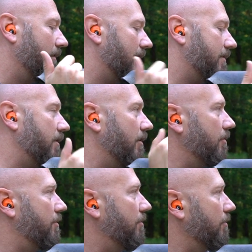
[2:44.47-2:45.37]
Let's
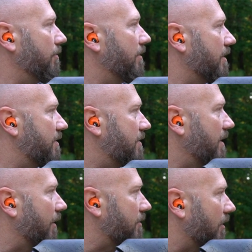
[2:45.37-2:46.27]
go to the
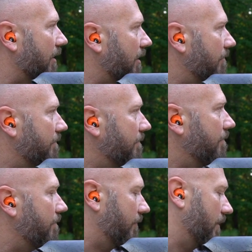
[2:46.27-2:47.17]
center target.
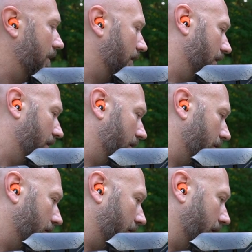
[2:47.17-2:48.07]

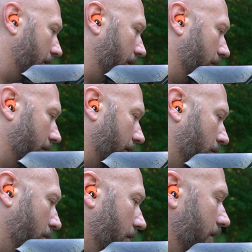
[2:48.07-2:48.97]
Go ahead and hit
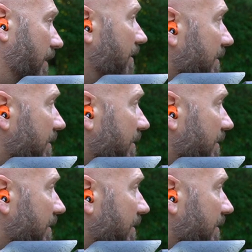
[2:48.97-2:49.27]
record.